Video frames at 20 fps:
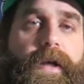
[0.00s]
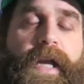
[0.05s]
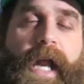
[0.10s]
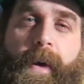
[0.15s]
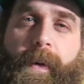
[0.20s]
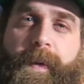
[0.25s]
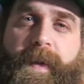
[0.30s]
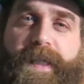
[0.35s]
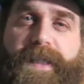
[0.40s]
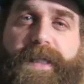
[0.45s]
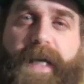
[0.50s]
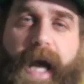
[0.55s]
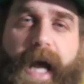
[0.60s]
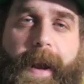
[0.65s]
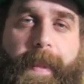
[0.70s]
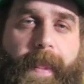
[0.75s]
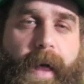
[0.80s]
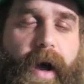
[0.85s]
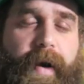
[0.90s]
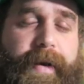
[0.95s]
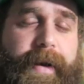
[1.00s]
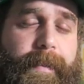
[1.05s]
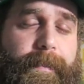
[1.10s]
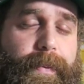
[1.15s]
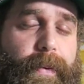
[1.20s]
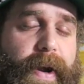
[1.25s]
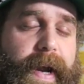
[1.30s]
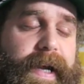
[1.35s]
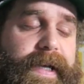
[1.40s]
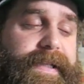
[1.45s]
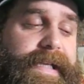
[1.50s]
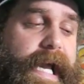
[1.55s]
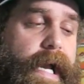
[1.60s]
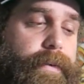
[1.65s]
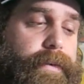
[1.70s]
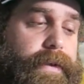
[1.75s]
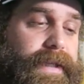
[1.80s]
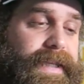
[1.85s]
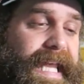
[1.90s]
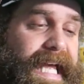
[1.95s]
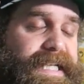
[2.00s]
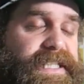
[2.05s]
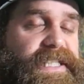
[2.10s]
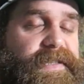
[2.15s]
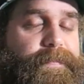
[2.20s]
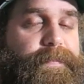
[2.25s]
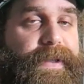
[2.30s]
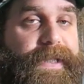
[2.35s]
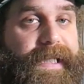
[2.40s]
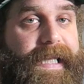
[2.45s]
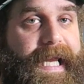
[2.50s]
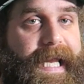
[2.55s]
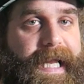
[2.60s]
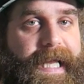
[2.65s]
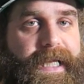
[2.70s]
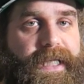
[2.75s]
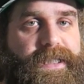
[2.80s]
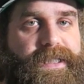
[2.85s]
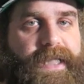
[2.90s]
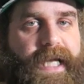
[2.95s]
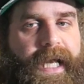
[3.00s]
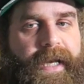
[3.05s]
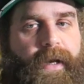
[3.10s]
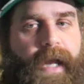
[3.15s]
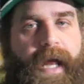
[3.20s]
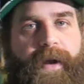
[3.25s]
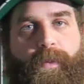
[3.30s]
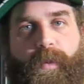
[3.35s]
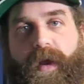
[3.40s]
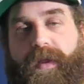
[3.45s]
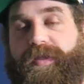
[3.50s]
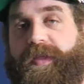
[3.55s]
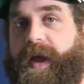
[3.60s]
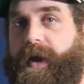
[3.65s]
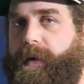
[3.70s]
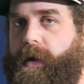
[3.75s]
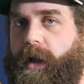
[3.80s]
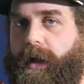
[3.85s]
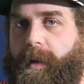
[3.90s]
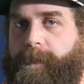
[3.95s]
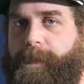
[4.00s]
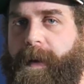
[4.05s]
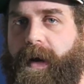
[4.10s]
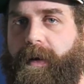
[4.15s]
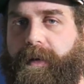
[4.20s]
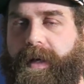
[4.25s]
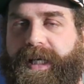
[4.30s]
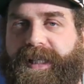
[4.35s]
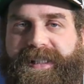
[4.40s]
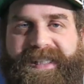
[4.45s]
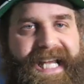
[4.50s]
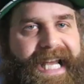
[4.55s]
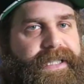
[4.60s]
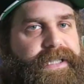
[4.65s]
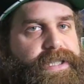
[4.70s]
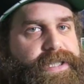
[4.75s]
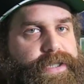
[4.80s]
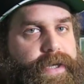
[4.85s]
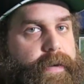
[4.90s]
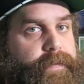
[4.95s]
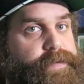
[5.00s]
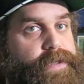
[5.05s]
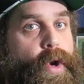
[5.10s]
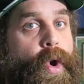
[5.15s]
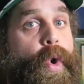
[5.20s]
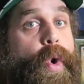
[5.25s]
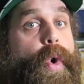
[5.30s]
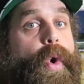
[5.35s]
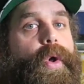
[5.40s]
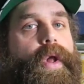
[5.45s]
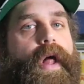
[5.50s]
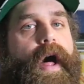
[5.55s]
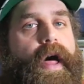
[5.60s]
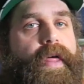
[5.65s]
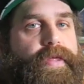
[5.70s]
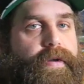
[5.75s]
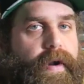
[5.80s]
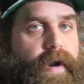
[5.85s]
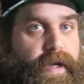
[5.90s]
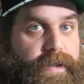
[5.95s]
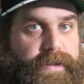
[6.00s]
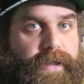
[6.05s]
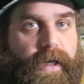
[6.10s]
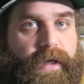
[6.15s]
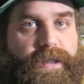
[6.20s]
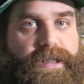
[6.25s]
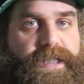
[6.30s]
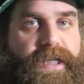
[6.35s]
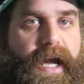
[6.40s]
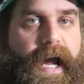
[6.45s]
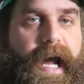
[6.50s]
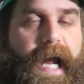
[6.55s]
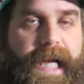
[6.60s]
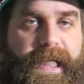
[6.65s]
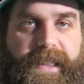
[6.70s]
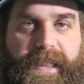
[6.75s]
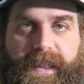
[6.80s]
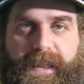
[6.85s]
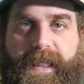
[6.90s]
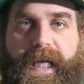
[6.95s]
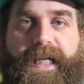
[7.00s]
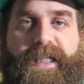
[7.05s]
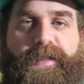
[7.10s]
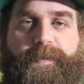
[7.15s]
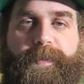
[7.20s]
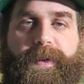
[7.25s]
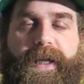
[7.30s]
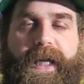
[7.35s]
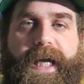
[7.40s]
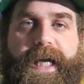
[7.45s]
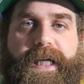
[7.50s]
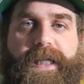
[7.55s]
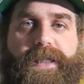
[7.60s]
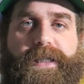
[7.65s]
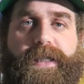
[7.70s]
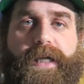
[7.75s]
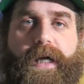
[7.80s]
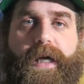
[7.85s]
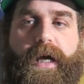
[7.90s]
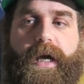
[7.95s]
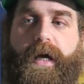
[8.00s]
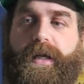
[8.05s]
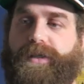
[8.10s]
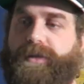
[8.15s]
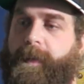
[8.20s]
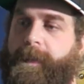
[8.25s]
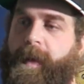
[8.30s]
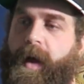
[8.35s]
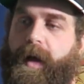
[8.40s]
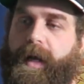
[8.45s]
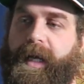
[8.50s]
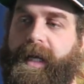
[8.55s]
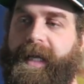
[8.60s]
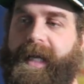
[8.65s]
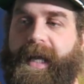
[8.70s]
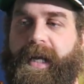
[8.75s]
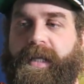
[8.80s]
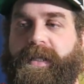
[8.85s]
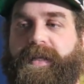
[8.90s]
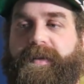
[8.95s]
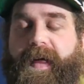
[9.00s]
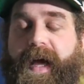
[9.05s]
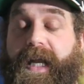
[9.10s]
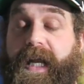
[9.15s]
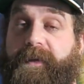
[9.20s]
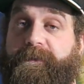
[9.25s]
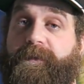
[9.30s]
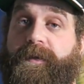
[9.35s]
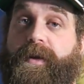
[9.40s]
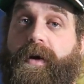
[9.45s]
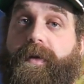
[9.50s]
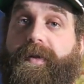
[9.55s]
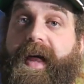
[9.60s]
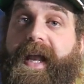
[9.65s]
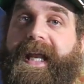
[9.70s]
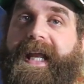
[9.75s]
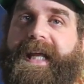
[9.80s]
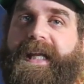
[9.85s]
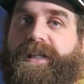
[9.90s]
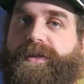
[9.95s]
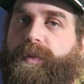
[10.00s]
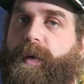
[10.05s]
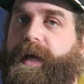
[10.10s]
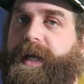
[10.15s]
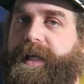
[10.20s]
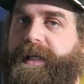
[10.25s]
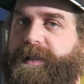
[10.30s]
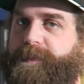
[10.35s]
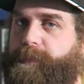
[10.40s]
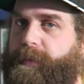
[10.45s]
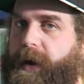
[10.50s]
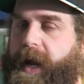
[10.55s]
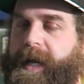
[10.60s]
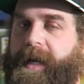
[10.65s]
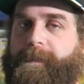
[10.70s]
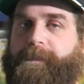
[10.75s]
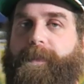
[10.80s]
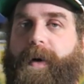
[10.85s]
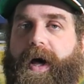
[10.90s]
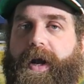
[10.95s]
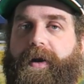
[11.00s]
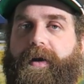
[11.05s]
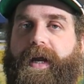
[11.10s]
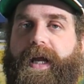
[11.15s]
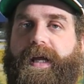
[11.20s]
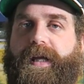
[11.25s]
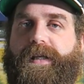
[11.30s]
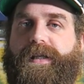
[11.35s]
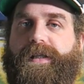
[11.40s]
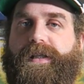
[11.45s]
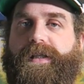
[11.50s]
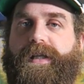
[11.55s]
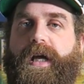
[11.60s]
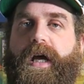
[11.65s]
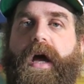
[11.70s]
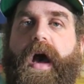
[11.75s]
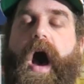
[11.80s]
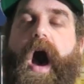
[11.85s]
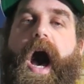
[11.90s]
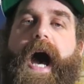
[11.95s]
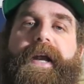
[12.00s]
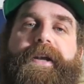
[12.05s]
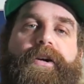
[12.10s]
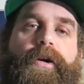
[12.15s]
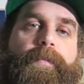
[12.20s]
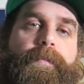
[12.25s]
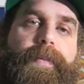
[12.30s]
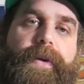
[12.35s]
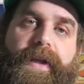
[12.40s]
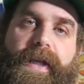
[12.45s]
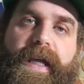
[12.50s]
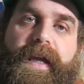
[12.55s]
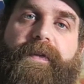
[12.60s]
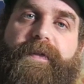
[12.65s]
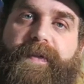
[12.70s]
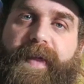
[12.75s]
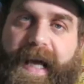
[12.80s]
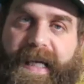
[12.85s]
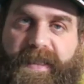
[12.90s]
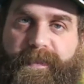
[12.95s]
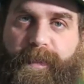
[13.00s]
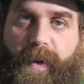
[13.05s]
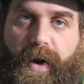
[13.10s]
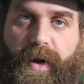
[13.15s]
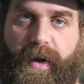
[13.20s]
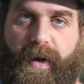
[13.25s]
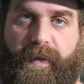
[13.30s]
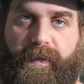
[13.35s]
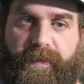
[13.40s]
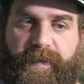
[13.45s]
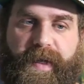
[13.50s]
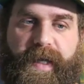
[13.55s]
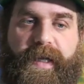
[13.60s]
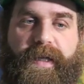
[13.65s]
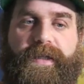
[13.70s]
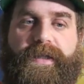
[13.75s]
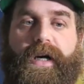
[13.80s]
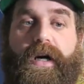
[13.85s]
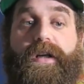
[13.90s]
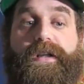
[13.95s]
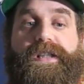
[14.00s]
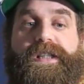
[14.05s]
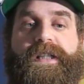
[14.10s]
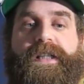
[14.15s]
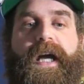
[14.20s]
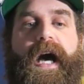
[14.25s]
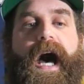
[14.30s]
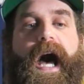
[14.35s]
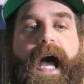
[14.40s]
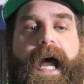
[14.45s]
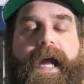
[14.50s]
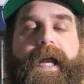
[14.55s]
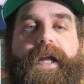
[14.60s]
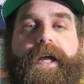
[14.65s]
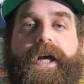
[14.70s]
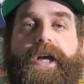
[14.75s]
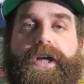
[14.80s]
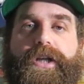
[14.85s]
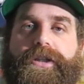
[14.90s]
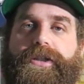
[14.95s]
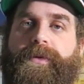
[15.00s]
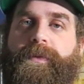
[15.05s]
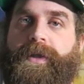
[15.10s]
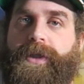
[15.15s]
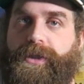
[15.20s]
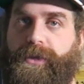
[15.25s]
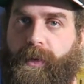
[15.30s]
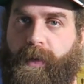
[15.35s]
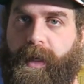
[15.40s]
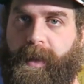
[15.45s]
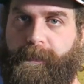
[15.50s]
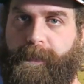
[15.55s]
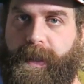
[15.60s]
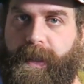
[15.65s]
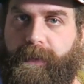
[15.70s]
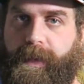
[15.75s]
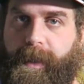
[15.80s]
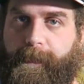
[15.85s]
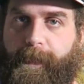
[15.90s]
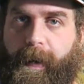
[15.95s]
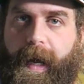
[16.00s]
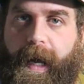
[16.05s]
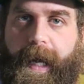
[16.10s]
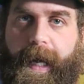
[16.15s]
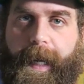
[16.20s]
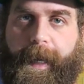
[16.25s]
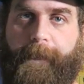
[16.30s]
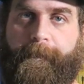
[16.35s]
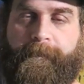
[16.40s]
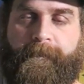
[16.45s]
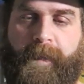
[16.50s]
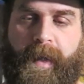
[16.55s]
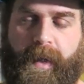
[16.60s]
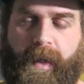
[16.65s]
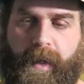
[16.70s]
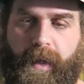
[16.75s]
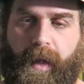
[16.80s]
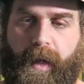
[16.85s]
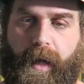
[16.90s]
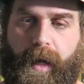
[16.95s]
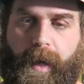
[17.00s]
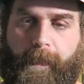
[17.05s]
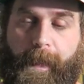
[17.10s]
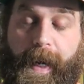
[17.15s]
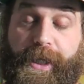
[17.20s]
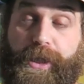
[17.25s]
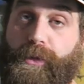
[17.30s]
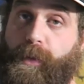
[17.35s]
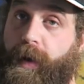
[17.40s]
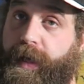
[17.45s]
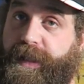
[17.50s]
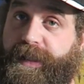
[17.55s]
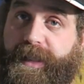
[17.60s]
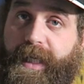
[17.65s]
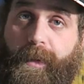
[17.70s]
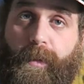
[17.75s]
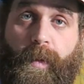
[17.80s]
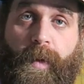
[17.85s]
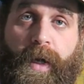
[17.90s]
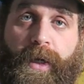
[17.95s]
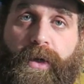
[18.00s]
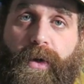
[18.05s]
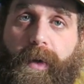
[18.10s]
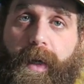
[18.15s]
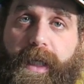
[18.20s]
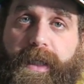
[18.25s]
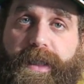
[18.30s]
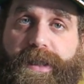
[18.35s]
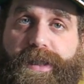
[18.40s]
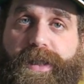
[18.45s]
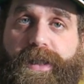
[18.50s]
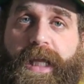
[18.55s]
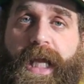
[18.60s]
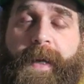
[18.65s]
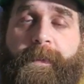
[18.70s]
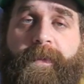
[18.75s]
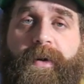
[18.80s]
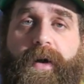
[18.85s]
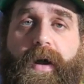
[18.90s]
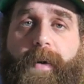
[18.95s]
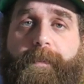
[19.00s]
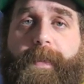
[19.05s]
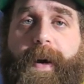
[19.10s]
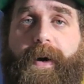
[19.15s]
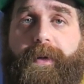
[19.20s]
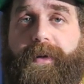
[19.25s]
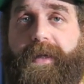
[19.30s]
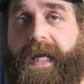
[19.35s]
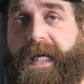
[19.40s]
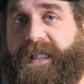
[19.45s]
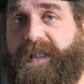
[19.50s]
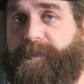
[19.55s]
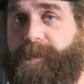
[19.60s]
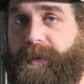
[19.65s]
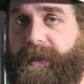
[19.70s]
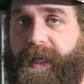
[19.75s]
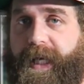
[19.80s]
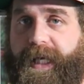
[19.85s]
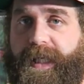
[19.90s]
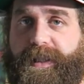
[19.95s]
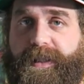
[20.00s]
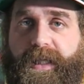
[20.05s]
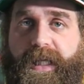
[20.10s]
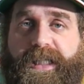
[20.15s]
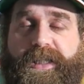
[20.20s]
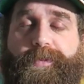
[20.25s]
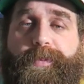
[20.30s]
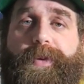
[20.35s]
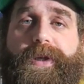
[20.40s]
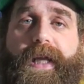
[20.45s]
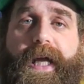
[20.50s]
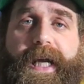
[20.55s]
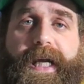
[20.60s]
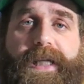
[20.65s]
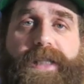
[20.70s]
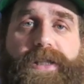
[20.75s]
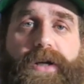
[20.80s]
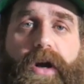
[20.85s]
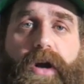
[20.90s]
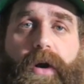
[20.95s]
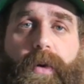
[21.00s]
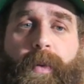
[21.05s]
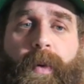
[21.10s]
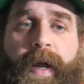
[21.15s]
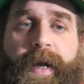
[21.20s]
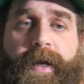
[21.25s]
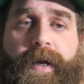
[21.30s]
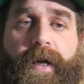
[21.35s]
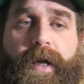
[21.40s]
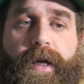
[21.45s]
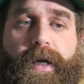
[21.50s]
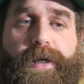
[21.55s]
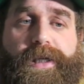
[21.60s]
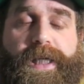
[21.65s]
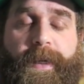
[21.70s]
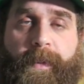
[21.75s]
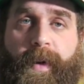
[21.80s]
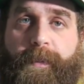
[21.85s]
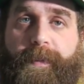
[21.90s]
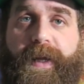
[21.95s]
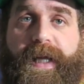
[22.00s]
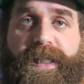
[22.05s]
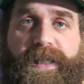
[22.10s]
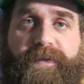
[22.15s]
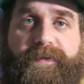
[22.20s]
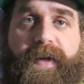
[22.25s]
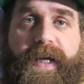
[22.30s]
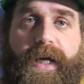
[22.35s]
Now in this guide, I'm not going to break down Let's Plays and what they're all about, because that deserves a whole other adult's guide to Let's Plays. So I'm not going to get into that, even though that is what his bread and butter is. I don't believe that's part of the adult's guide to enjoying PewDiePie. I do want to say one quick disclaimer about Let's Plays. Let's Plays are when someone plays a